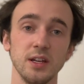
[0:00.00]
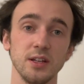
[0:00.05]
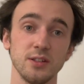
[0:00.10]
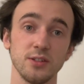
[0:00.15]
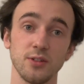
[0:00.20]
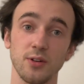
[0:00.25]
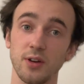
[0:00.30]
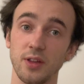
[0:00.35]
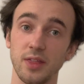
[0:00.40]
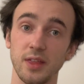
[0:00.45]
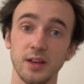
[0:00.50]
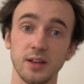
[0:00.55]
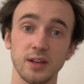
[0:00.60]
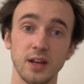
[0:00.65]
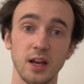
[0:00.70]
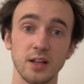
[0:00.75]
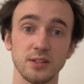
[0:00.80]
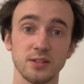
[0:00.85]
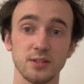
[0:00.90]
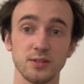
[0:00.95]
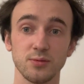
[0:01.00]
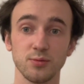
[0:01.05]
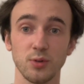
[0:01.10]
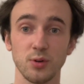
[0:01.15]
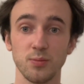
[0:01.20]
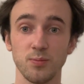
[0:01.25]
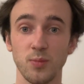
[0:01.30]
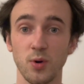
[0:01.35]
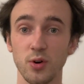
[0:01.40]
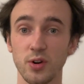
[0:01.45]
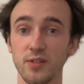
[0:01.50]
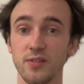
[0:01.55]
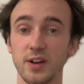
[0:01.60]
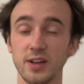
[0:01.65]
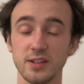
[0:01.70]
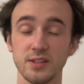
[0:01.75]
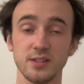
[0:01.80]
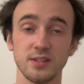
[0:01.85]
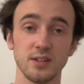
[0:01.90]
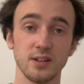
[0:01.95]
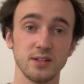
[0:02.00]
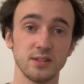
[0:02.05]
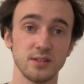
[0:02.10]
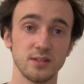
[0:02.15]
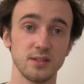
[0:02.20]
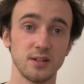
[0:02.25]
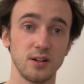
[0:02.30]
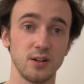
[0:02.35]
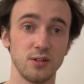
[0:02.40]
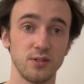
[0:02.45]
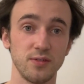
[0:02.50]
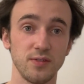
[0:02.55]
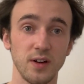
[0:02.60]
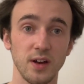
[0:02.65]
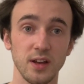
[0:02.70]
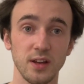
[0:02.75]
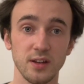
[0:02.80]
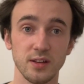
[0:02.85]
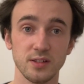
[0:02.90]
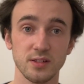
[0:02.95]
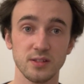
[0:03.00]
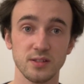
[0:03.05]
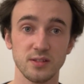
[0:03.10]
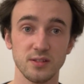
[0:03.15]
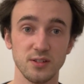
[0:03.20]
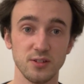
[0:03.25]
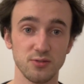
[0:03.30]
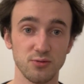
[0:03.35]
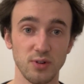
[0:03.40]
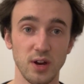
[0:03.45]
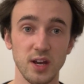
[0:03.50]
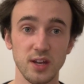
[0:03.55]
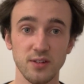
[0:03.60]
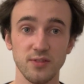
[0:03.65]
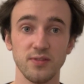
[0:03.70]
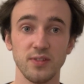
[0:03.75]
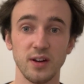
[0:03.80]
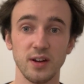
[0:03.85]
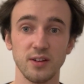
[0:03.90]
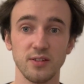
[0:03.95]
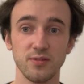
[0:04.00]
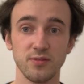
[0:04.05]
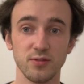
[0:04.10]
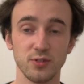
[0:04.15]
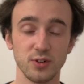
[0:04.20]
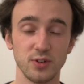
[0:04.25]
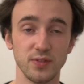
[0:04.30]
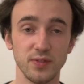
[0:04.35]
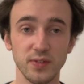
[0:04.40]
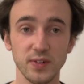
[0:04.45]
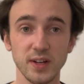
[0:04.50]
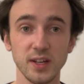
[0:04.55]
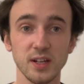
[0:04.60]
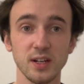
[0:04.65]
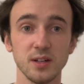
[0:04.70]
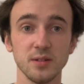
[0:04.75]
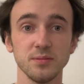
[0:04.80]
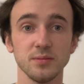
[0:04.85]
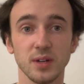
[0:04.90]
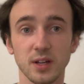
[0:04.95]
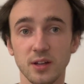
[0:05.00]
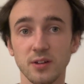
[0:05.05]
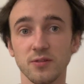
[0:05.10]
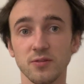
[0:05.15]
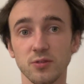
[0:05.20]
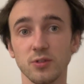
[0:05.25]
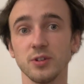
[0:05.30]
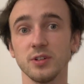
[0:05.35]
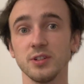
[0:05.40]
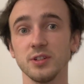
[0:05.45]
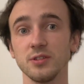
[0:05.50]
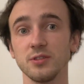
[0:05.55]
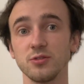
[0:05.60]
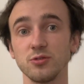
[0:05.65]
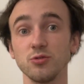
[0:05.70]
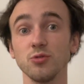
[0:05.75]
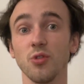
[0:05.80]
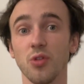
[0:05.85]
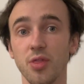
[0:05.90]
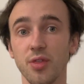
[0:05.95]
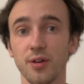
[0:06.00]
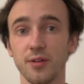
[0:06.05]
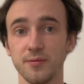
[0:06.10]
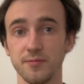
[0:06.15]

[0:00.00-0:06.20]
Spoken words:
So I think that's what motivates us. Our fight is the right fight for freedom and for the truth.